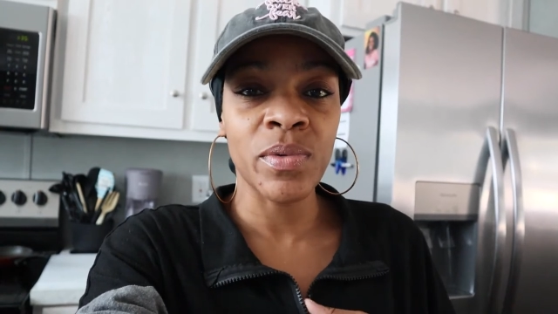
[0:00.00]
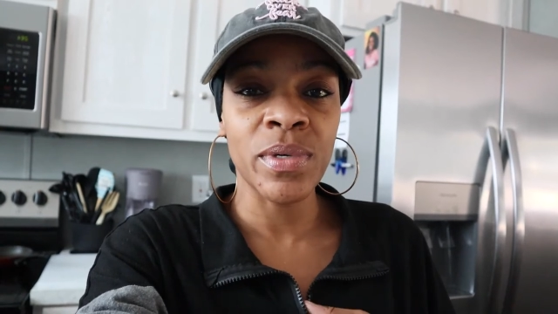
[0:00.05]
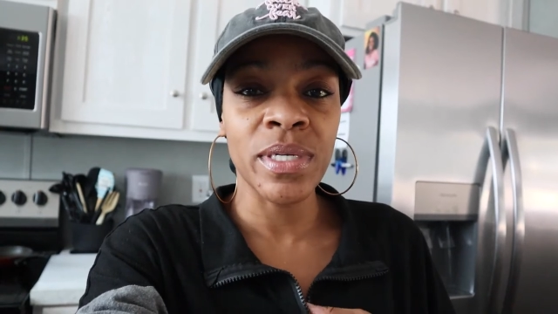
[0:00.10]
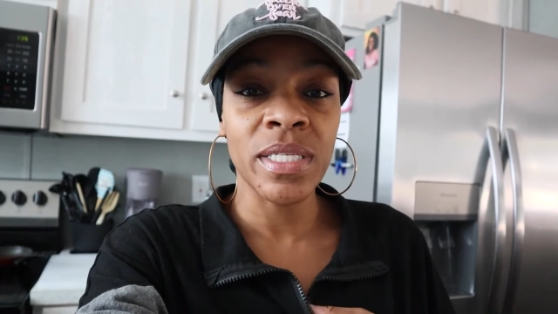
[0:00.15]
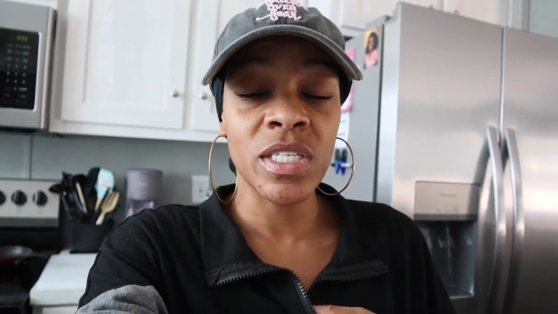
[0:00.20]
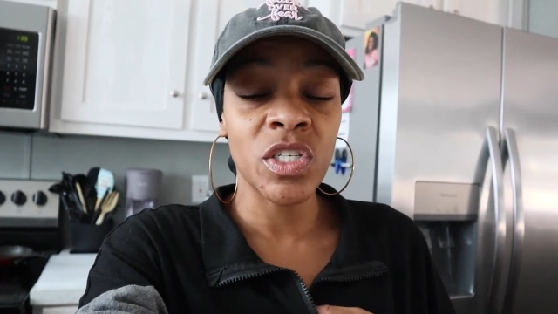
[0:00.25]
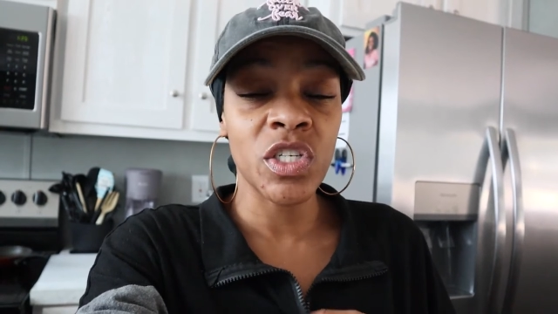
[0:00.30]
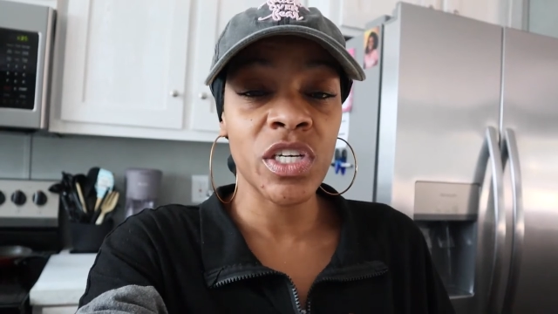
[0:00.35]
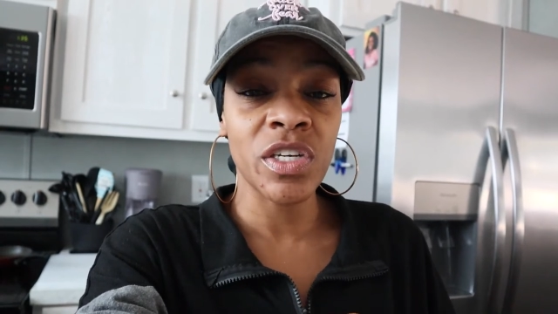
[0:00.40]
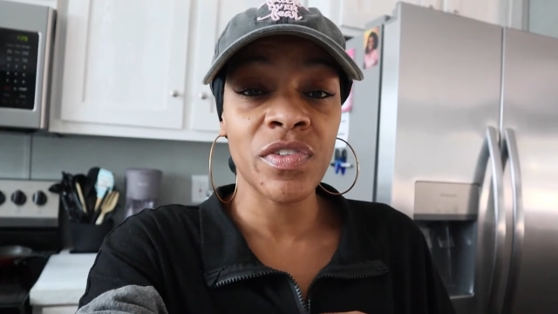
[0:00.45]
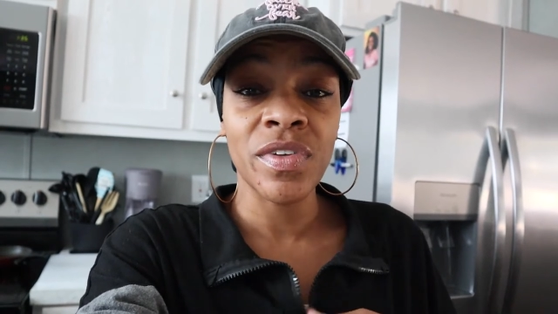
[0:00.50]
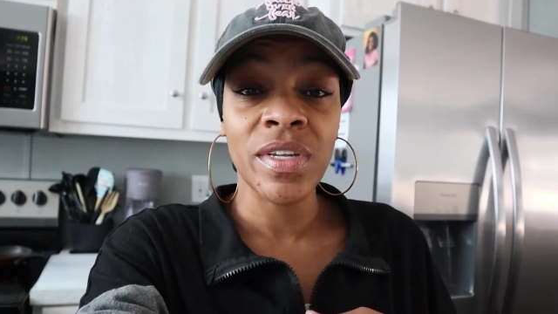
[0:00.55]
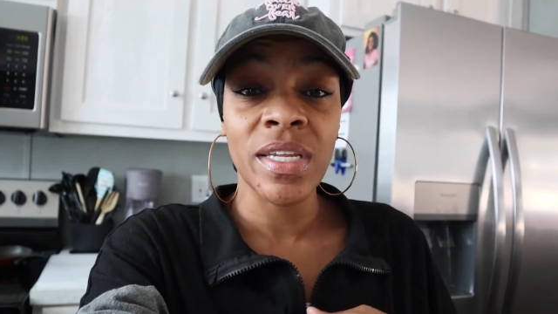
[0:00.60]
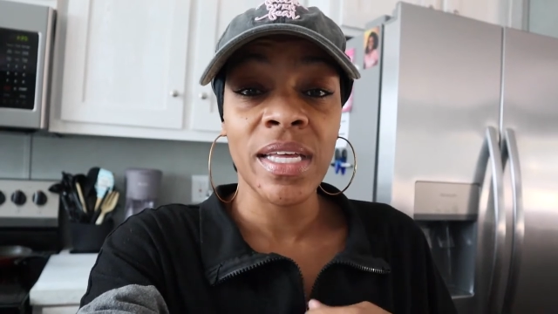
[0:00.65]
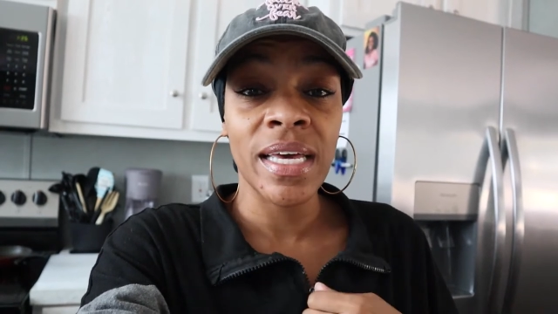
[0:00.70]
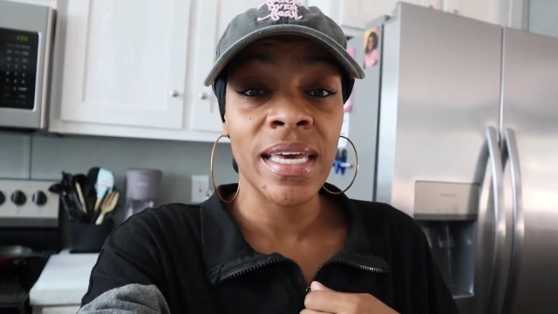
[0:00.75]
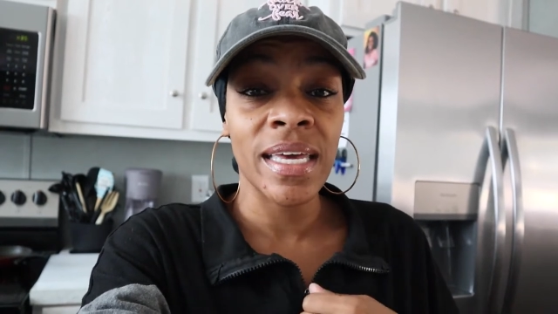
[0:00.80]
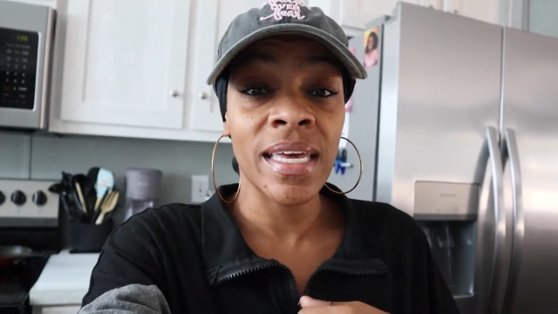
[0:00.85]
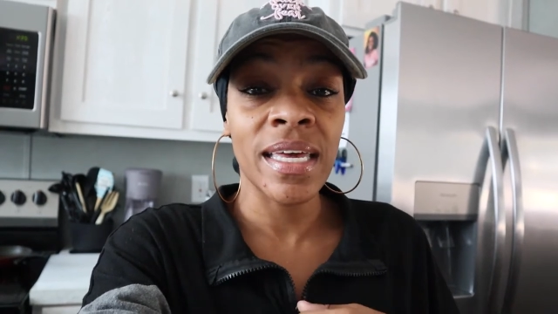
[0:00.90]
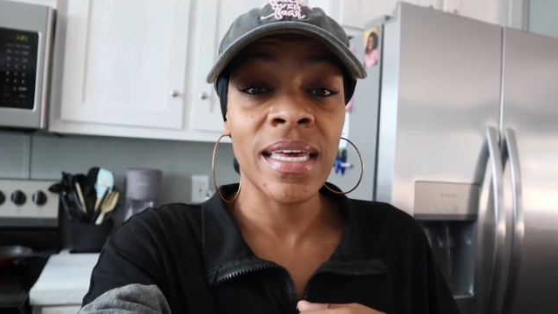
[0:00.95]
Went to
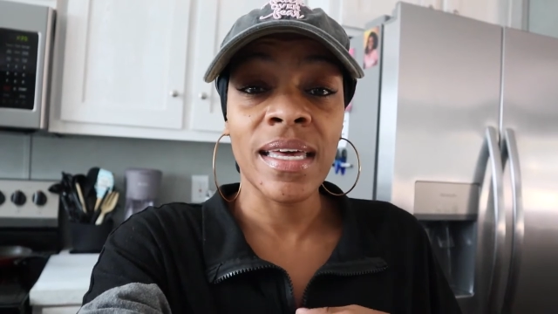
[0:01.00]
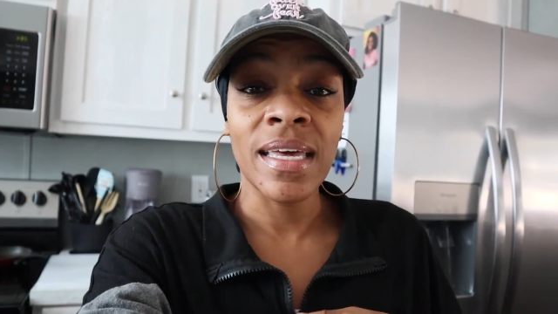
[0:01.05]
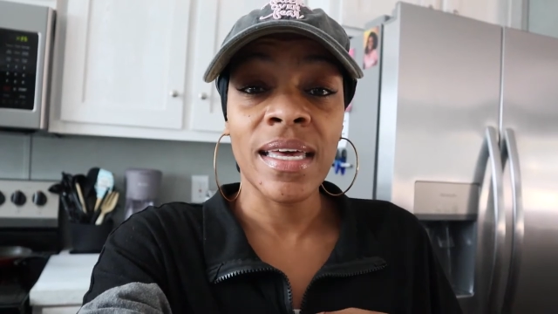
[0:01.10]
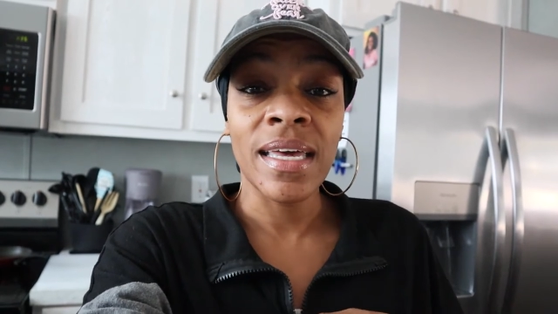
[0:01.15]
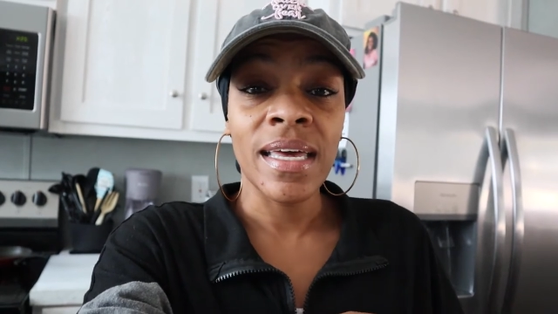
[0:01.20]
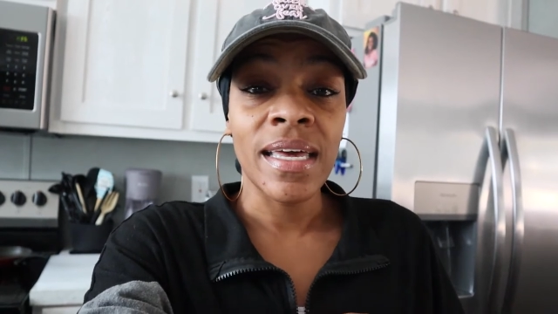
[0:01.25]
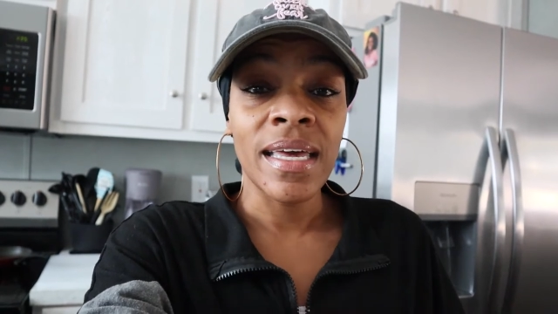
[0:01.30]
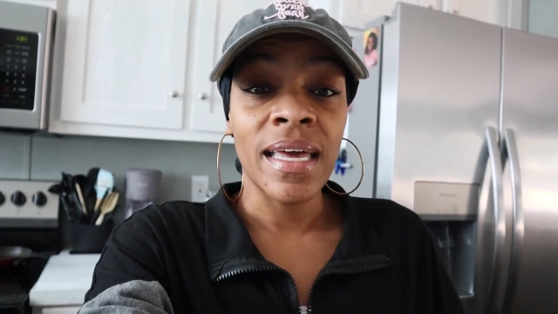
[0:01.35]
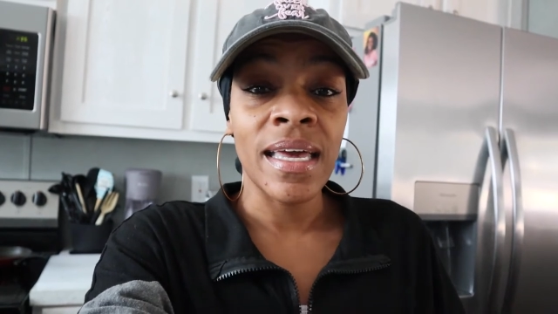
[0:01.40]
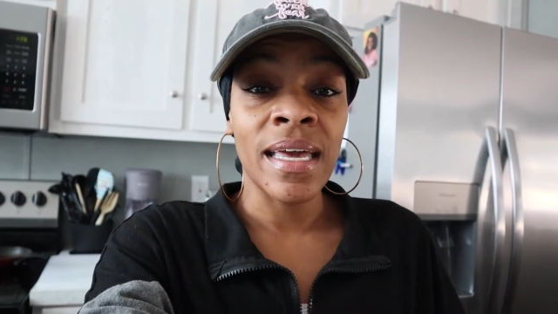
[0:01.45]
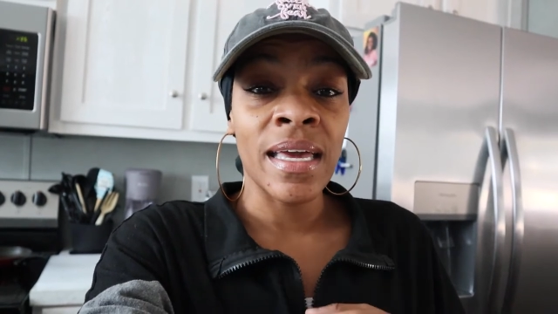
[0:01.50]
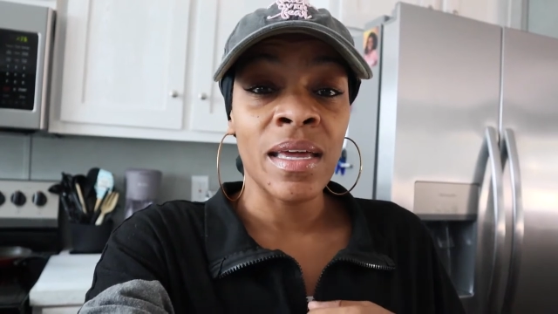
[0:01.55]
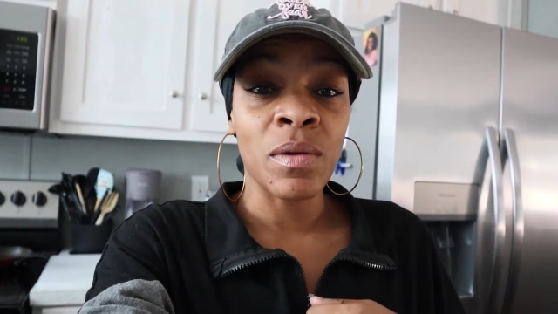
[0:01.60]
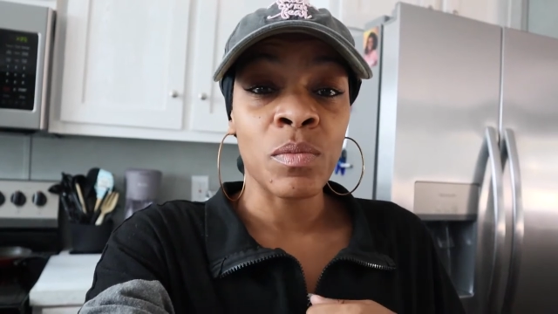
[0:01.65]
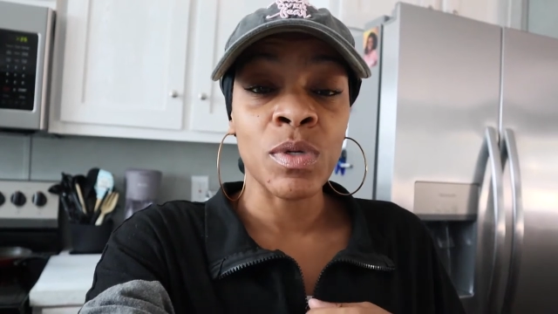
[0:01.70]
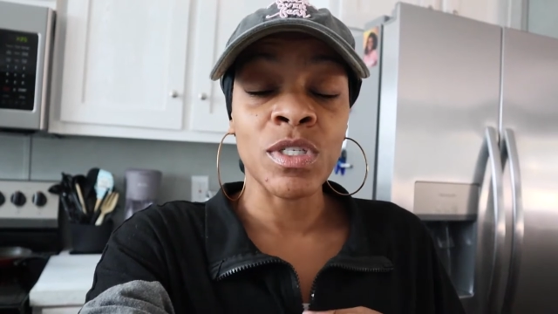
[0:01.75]
Chick-fil-A and